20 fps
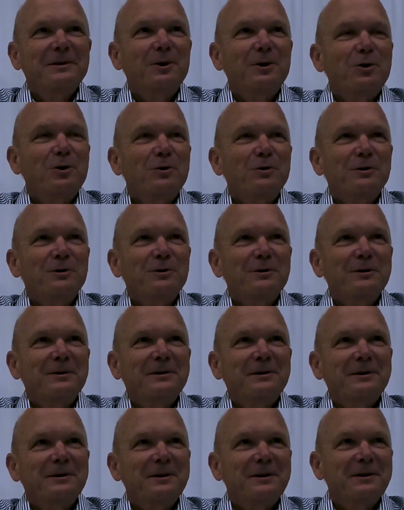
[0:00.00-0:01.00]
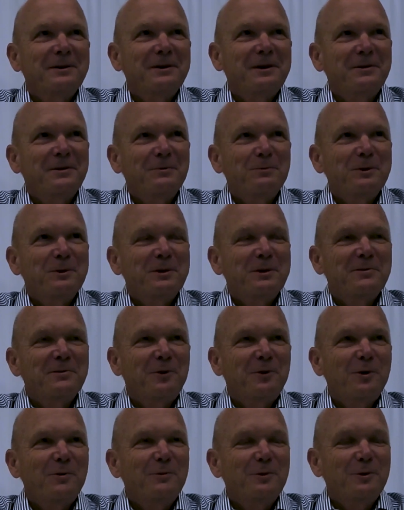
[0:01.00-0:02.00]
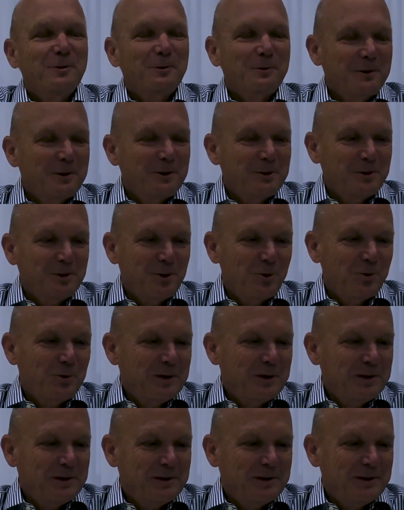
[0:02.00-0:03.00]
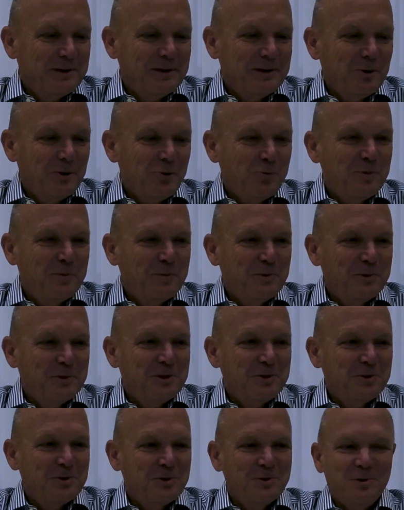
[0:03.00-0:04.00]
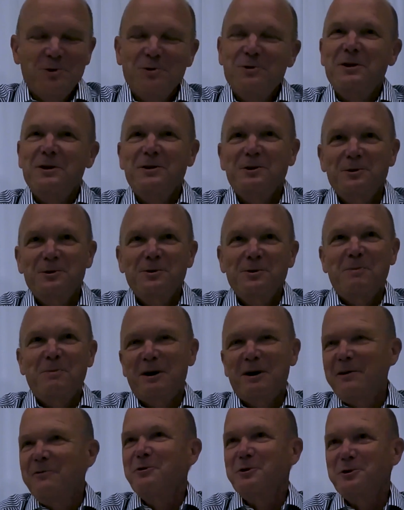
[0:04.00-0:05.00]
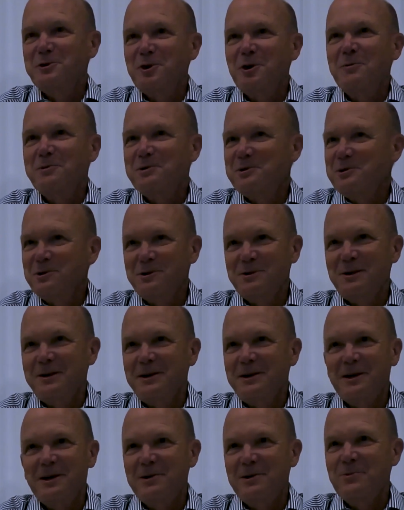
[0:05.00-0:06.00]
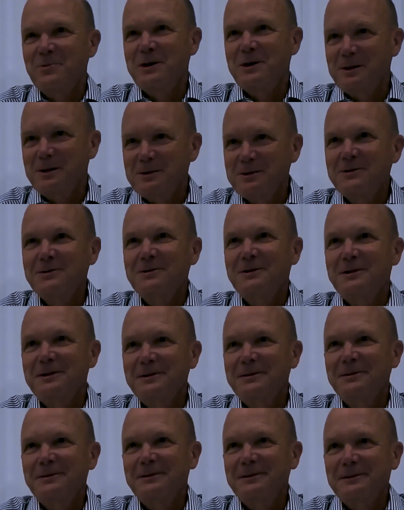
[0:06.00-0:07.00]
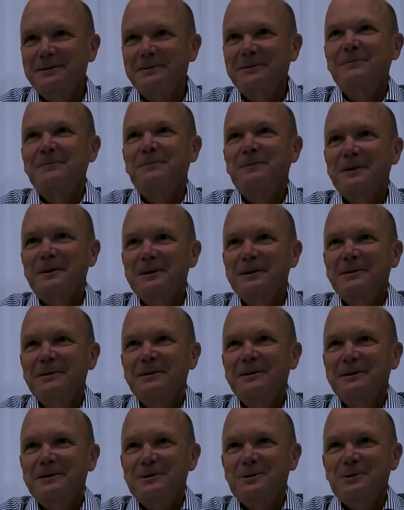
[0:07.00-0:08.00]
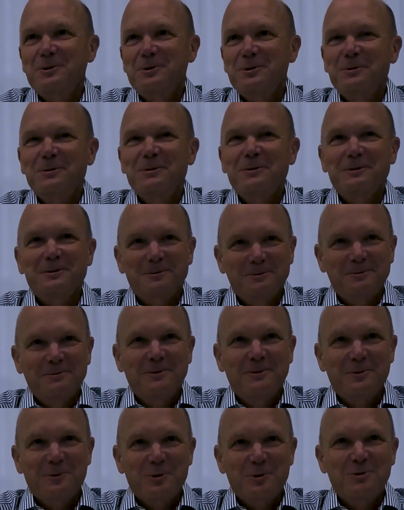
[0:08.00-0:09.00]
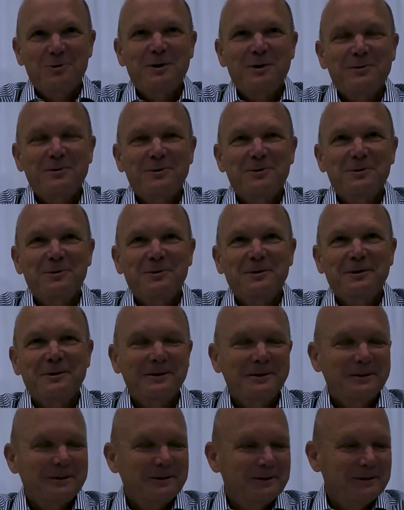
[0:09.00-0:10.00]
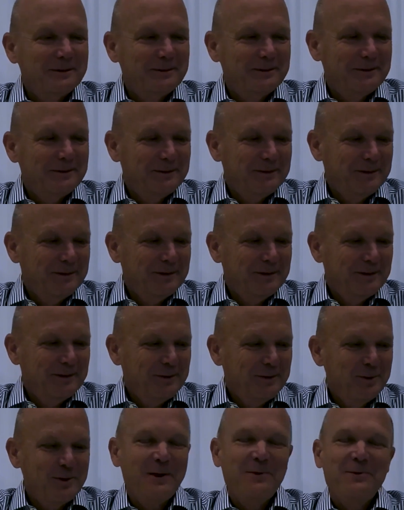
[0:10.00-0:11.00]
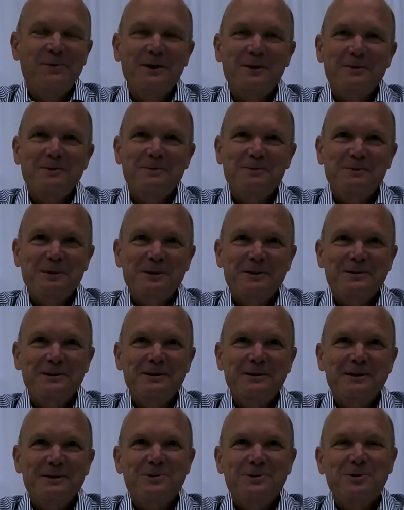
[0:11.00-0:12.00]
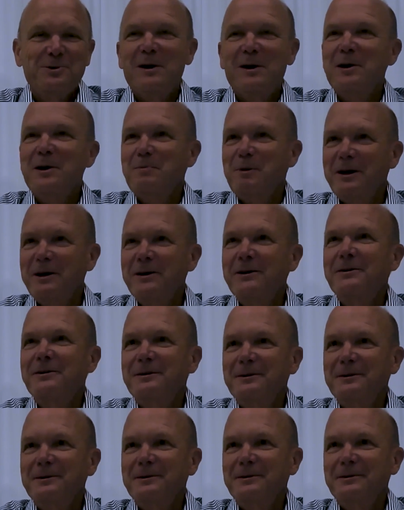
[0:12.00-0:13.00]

no, within Volvo, there's always open positions. You apply for jobs just like anyone else. So of course you have to you get them. But so I applied